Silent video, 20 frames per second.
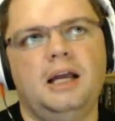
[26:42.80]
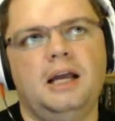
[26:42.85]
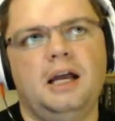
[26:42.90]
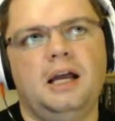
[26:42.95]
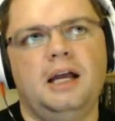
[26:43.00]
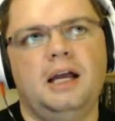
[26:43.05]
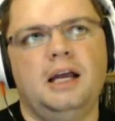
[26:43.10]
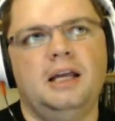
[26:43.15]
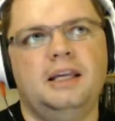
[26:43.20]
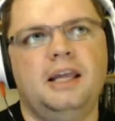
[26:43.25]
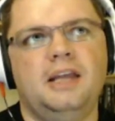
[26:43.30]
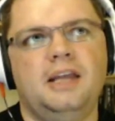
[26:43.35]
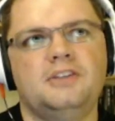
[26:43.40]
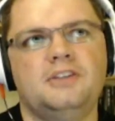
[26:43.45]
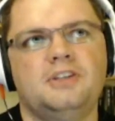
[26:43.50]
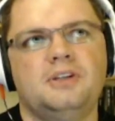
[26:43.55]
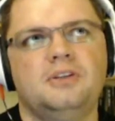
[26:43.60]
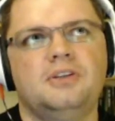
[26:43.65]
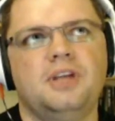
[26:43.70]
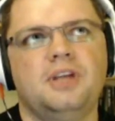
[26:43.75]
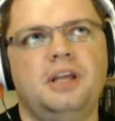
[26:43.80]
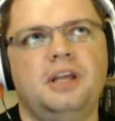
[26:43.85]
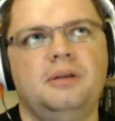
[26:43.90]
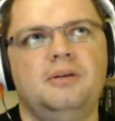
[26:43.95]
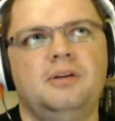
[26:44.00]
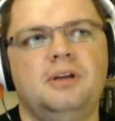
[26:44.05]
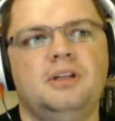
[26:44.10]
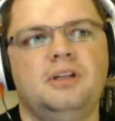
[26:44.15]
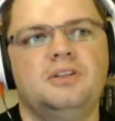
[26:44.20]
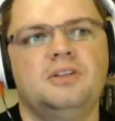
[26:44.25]
I guess you'd say
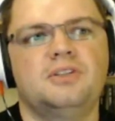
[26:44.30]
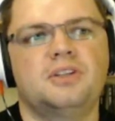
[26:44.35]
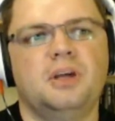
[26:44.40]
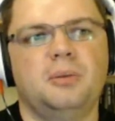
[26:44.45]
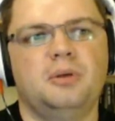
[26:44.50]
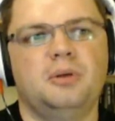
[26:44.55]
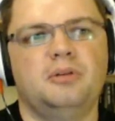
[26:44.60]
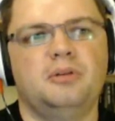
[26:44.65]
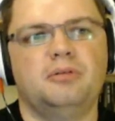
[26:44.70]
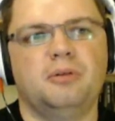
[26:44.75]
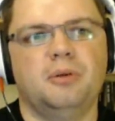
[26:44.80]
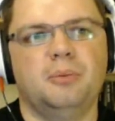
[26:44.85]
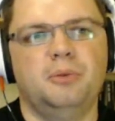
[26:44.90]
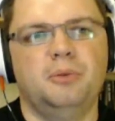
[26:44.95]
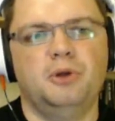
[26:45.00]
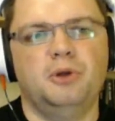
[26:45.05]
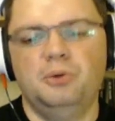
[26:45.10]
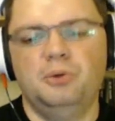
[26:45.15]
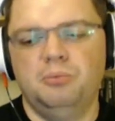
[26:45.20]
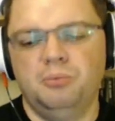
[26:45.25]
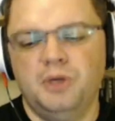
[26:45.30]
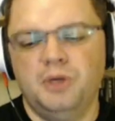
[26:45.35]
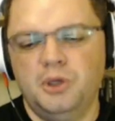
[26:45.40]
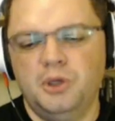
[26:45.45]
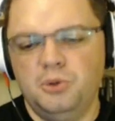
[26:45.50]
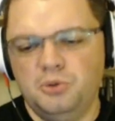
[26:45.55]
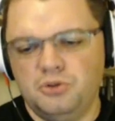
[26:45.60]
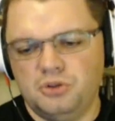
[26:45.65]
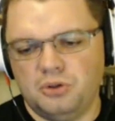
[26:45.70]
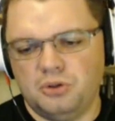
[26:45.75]
it's coming from the
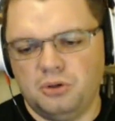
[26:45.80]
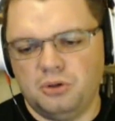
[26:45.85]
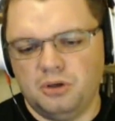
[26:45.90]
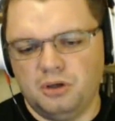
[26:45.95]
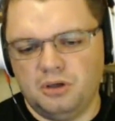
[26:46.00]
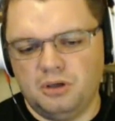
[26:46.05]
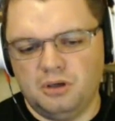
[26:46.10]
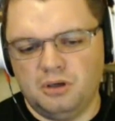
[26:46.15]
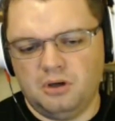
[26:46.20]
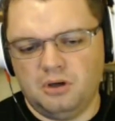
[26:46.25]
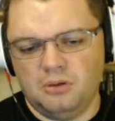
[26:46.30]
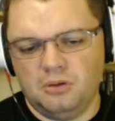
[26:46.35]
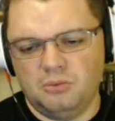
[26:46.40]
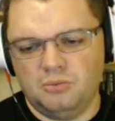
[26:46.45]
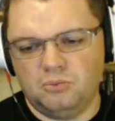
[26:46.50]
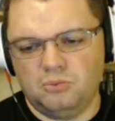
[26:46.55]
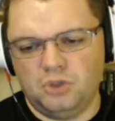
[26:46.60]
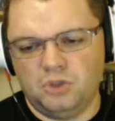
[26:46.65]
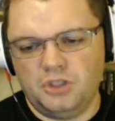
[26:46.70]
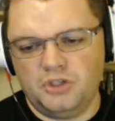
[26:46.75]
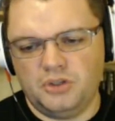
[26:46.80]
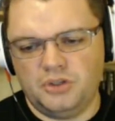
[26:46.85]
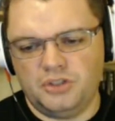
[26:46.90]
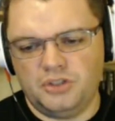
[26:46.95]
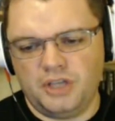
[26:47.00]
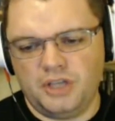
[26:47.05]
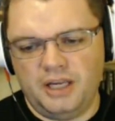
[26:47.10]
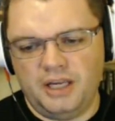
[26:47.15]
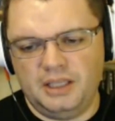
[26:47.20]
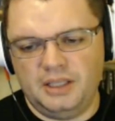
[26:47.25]
muse, or what you'd
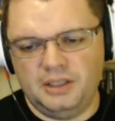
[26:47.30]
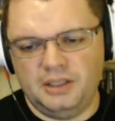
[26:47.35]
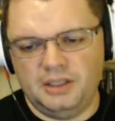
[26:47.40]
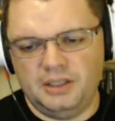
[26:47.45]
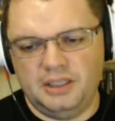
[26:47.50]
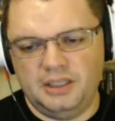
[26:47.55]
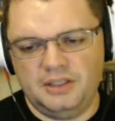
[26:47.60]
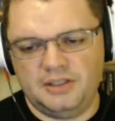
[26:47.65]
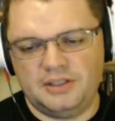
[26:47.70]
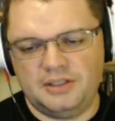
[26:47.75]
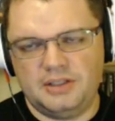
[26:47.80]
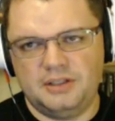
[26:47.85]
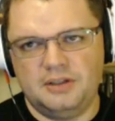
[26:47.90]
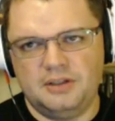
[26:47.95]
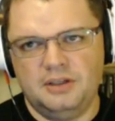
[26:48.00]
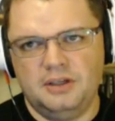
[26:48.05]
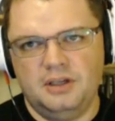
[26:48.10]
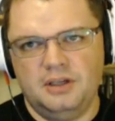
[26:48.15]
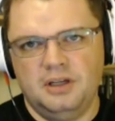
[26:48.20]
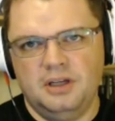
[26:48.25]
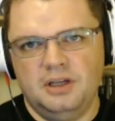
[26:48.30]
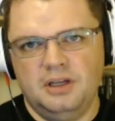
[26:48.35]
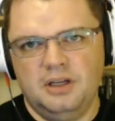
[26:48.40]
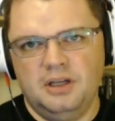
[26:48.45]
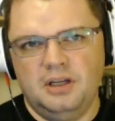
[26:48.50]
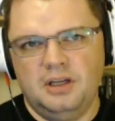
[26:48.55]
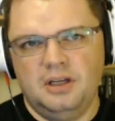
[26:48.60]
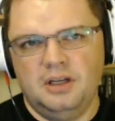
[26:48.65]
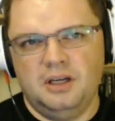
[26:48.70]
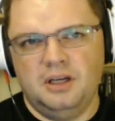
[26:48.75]
say, that it's,
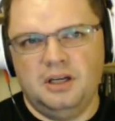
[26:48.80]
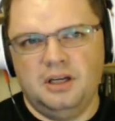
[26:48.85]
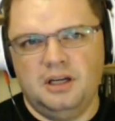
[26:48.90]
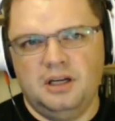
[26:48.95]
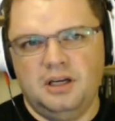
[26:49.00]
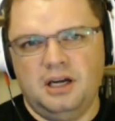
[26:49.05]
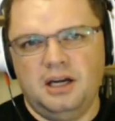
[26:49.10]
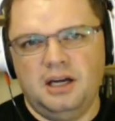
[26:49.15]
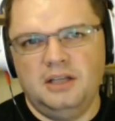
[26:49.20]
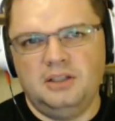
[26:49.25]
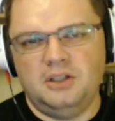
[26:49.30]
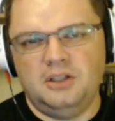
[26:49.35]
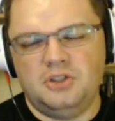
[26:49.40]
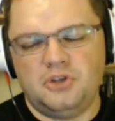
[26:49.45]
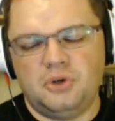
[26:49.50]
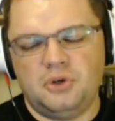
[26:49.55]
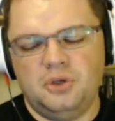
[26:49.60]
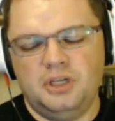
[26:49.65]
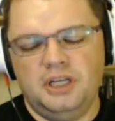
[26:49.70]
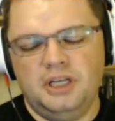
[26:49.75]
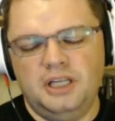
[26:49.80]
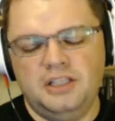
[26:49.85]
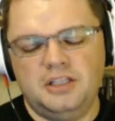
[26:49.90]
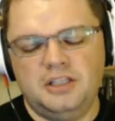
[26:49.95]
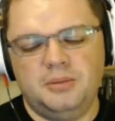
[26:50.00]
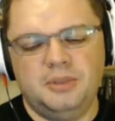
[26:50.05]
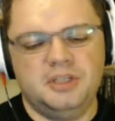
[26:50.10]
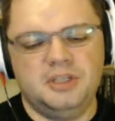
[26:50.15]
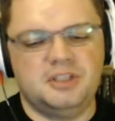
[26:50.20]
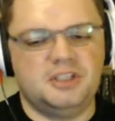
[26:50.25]
I'm not sure it needs
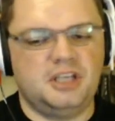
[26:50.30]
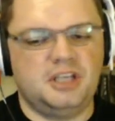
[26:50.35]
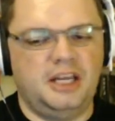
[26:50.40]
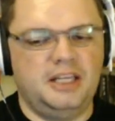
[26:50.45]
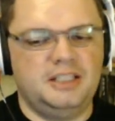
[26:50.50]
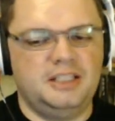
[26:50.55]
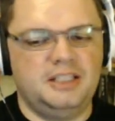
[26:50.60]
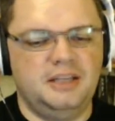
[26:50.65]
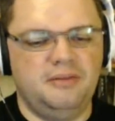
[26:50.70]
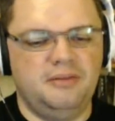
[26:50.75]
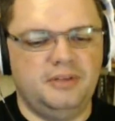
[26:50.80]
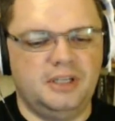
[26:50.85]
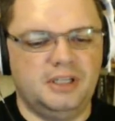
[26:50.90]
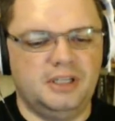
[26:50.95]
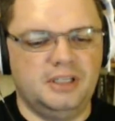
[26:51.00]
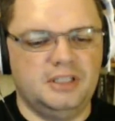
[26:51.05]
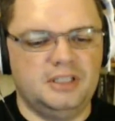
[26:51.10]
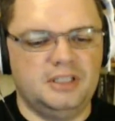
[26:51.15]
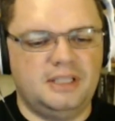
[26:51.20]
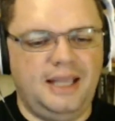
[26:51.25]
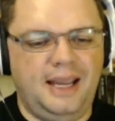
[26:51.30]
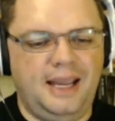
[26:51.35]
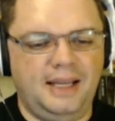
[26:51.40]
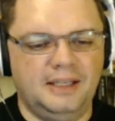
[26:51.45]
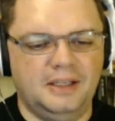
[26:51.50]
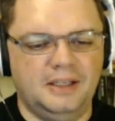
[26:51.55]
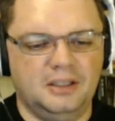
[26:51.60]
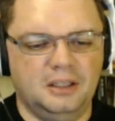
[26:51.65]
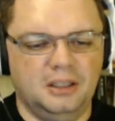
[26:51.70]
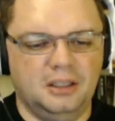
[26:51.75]
to be as scientific and as
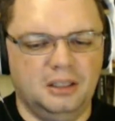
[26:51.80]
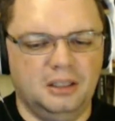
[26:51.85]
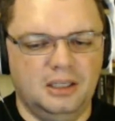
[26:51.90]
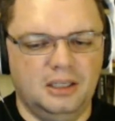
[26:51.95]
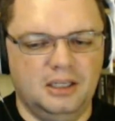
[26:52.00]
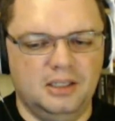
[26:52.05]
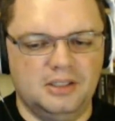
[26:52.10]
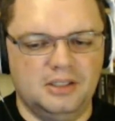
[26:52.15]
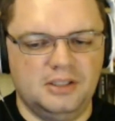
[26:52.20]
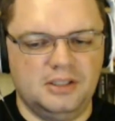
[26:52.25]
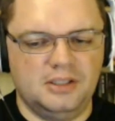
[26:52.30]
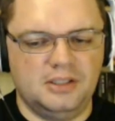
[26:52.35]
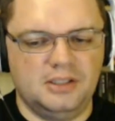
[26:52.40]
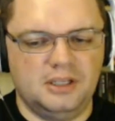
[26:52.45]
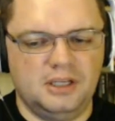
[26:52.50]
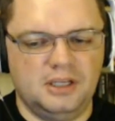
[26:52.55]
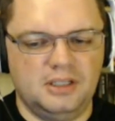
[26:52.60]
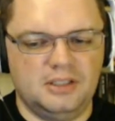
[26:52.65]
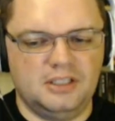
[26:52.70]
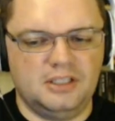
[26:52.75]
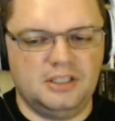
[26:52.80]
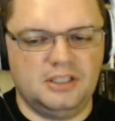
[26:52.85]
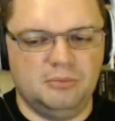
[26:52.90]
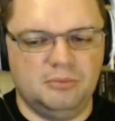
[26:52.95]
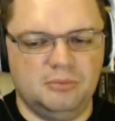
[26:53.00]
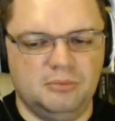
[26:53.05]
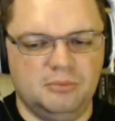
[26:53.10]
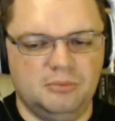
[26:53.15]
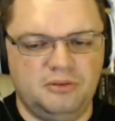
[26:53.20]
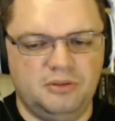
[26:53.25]
technical as Stephen
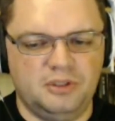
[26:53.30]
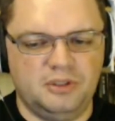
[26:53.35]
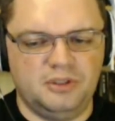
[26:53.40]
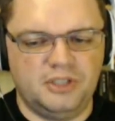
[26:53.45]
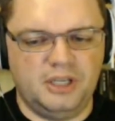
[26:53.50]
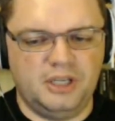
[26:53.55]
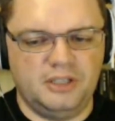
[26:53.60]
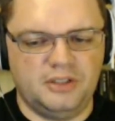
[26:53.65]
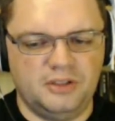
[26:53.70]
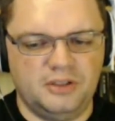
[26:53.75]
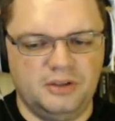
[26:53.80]
Pressfield says.